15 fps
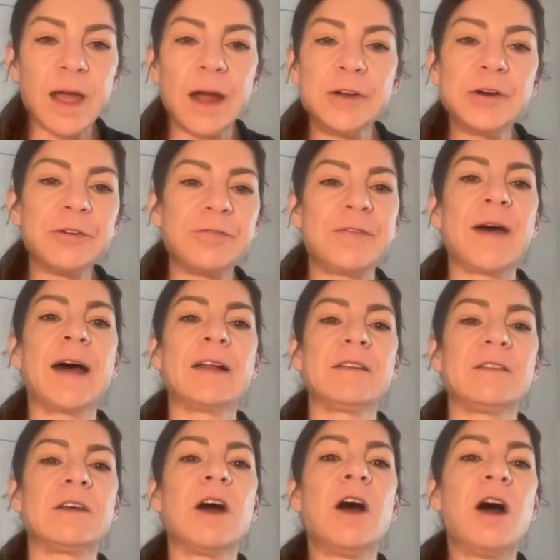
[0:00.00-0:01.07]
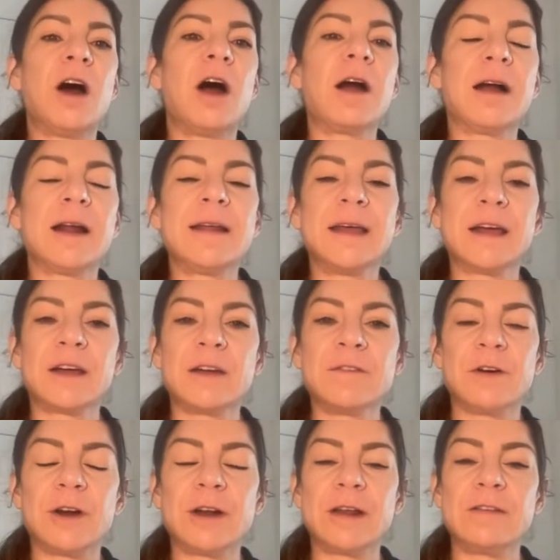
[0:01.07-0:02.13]
and your fats are going to get
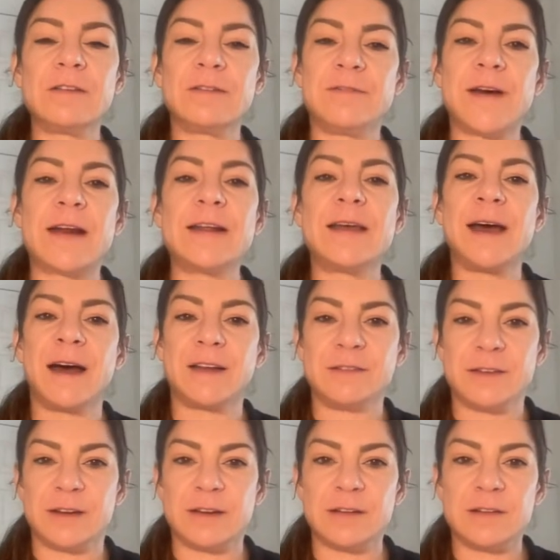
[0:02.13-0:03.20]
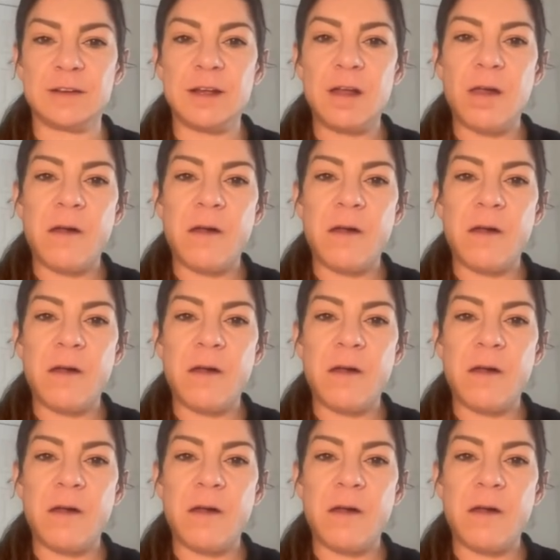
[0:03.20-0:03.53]
converted into fatty acids.